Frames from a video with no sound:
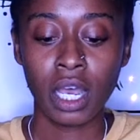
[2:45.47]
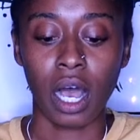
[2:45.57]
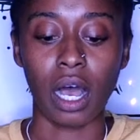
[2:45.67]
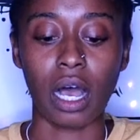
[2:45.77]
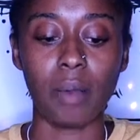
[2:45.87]

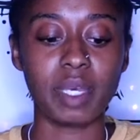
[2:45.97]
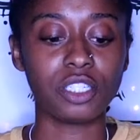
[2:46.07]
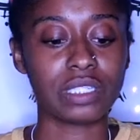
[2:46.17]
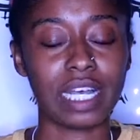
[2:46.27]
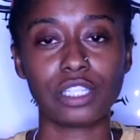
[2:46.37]
Um, it
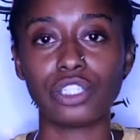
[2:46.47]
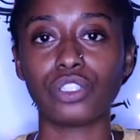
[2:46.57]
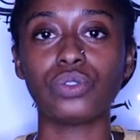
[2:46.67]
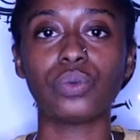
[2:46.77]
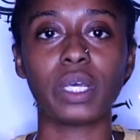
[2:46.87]
just has to
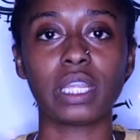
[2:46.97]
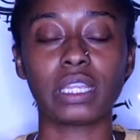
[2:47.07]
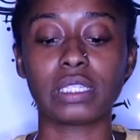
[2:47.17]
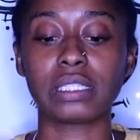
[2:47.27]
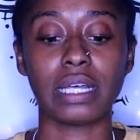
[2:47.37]
do
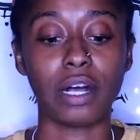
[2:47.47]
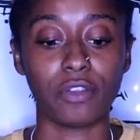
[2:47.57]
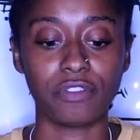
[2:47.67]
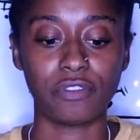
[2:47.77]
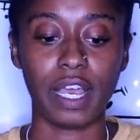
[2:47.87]
with
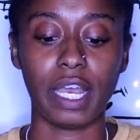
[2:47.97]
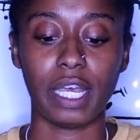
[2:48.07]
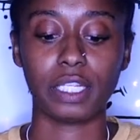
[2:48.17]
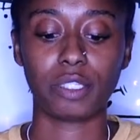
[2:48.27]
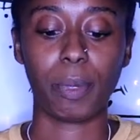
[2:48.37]
self
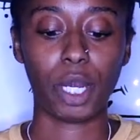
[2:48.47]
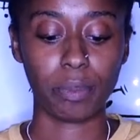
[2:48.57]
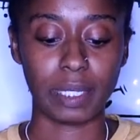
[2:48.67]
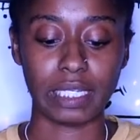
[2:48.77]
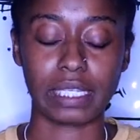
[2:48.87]
and
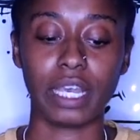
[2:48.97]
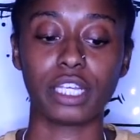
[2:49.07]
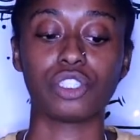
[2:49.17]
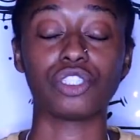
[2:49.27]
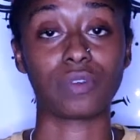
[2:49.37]
purpose
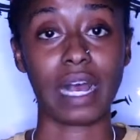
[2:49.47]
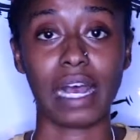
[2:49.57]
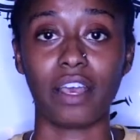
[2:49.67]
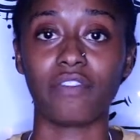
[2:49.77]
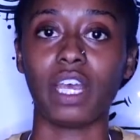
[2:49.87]
and
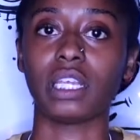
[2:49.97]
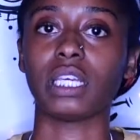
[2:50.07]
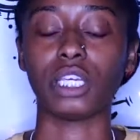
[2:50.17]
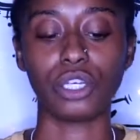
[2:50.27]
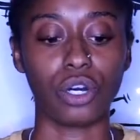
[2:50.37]
drive and
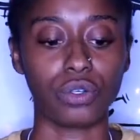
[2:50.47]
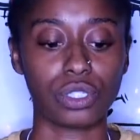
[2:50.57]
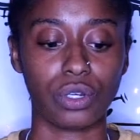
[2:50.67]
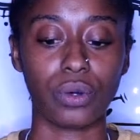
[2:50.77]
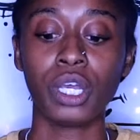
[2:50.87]
ego.
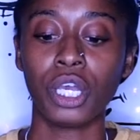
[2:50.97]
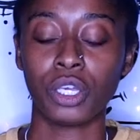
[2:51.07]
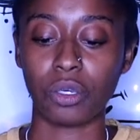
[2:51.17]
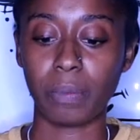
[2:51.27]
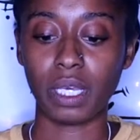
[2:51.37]
So,
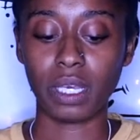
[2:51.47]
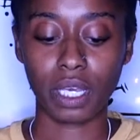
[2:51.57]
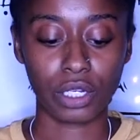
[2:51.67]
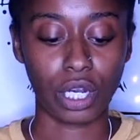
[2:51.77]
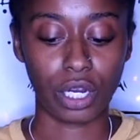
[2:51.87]
you're being
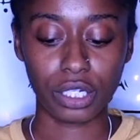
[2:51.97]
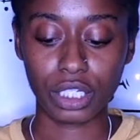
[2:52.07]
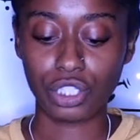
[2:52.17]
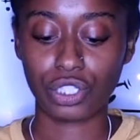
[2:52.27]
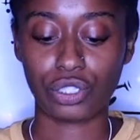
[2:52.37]

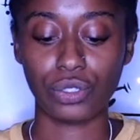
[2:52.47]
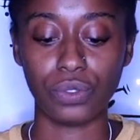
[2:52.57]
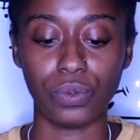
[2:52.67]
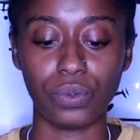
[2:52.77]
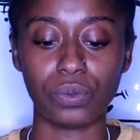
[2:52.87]
encouraged
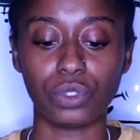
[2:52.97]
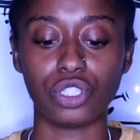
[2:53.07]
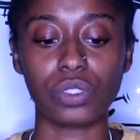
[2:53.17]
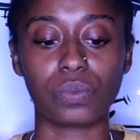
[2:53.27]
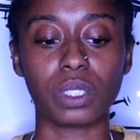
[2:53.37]
to
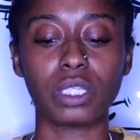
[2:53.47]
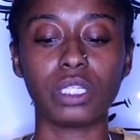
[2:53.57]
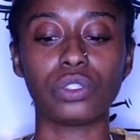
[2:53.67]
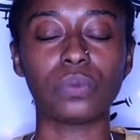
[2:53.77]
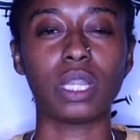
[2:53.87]
just really
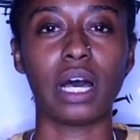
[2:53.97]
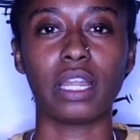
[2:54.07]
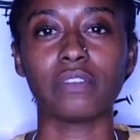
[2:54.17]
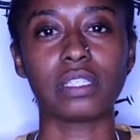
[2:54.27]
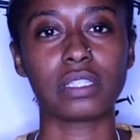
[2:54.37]
do a lot
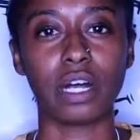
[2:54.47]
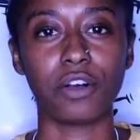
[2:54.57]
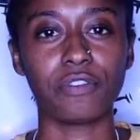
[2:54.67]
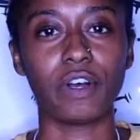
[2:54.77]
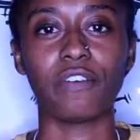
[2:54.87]
of
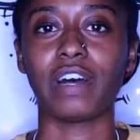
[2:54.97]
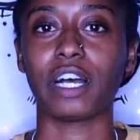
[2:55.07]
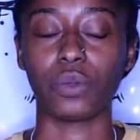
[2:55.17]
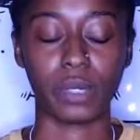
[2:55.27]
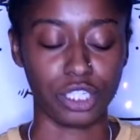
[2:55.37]
self
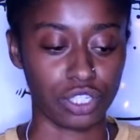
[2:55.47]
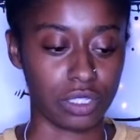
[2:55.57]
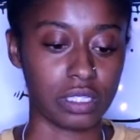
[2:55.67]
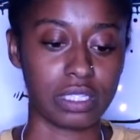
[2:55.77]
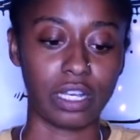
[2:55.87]

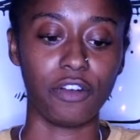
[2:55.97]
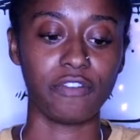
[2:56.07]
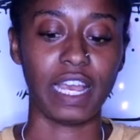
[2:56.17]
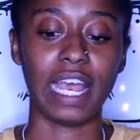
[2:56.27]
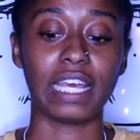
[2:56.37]
evaluation, self
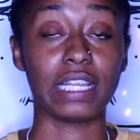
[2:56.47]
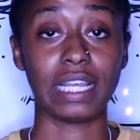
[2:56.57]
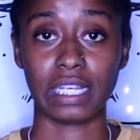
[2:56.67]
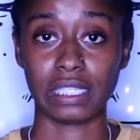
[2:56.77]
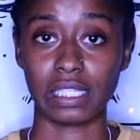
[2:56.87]

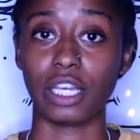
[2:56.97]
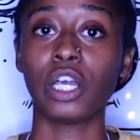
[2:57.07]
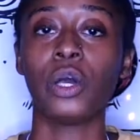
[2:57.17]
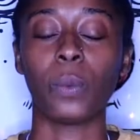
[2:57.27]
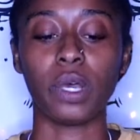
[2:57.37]
analyzing
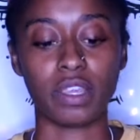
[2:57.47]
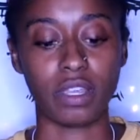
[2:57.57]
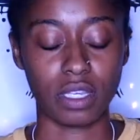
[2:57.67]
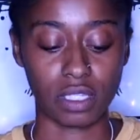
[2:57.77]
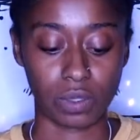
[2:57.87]

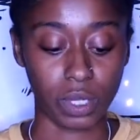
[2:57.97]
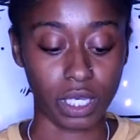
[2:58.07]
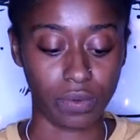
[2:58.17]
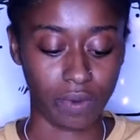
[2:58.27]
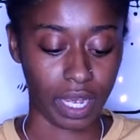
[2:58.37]
within this
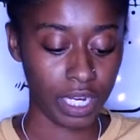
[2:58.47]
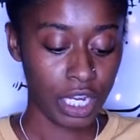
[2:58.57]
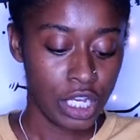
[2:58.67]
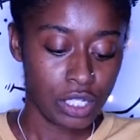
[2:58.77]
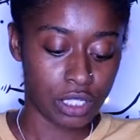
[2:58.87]
week, right?
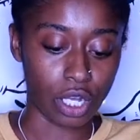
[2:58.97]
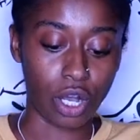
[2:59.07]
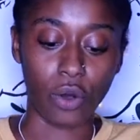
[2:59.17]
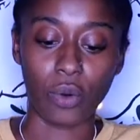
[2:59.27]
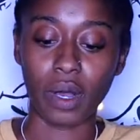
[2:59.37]

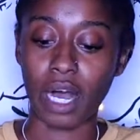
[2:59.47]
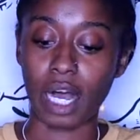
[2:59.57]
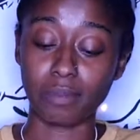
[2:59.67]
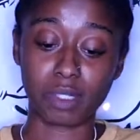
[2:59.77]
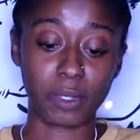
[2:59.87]
So,
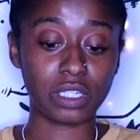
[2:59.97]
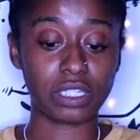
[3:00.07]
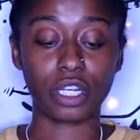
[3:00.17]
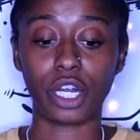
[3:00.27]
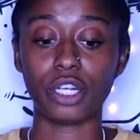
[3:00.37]
um, Spirit is
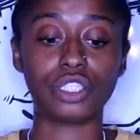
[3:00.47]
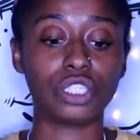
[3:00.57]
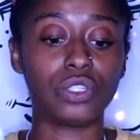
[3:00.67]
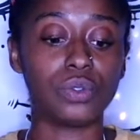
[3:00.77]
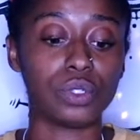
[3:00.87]
encouraging you